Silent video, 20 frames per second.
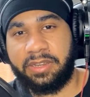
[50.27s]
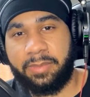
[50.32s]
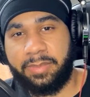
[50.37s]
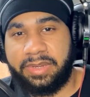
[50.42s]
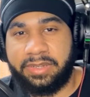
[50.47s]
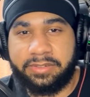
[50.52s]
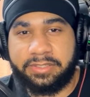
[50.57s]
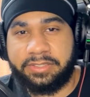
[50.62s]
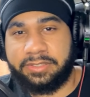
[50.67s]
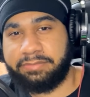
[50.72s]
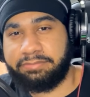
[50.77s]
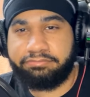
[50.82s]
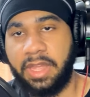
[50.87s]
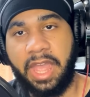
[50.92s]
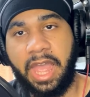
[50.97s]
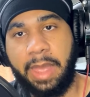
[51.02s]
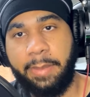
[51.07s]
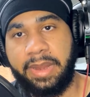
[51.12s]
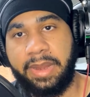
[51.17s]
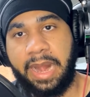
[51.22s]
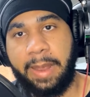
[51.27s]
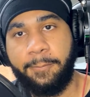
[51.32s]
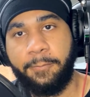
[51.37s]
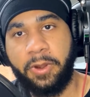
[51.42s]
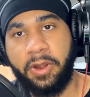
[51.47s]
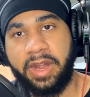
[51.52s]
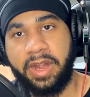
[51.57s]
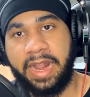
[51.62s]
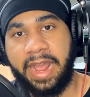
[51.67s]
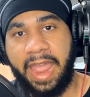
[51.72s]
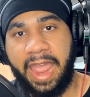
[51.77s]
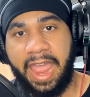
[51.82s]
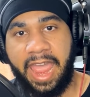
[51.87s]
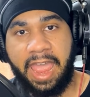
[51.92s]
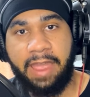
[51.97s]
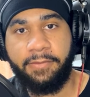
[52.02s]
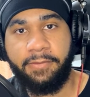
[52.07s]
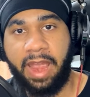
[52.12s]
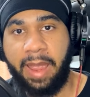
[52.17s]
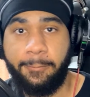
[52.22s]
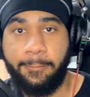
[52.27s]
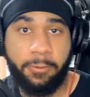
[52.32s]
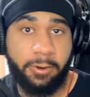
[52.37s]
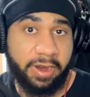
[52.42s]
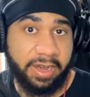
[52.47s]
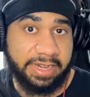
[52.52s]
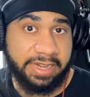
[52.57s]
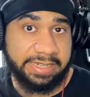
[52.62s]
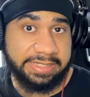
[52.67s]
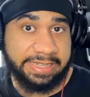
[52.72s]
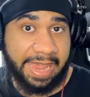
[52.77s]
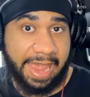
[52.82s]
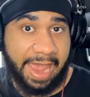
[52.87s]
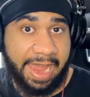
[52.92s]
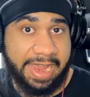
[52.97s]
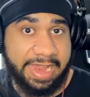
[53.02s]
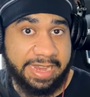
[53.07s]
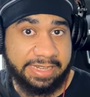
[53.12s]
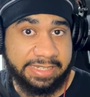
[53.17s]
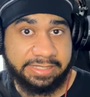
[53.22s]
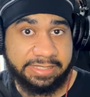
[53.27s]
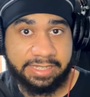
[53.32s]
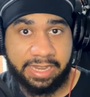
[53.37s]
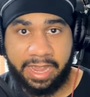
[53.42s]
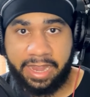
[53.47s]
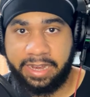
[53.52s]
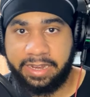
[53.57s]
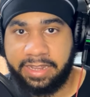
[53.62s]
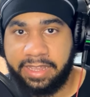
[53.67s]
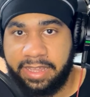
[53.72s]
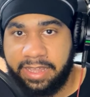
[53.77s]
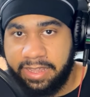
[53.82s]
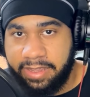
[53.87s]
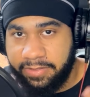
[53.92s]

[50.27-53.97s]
I mean, it's I mean, I'm wearing a hat. I'm wearing this hat inside.